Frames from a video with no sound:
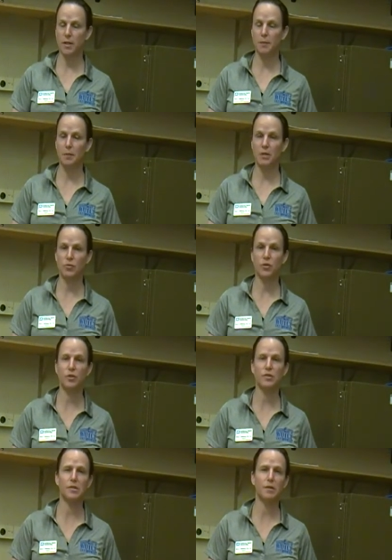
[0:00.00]

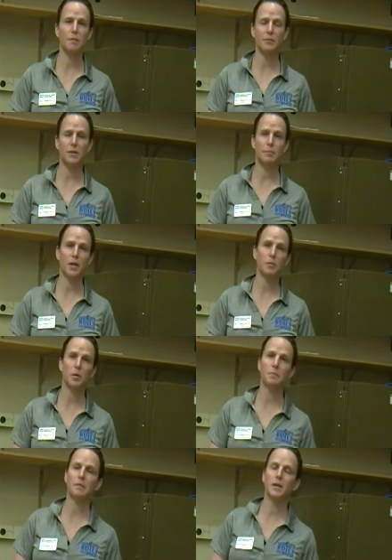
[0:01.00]
introduce the
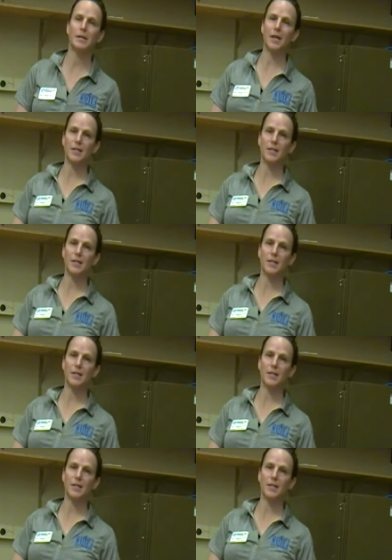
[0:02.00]
minimum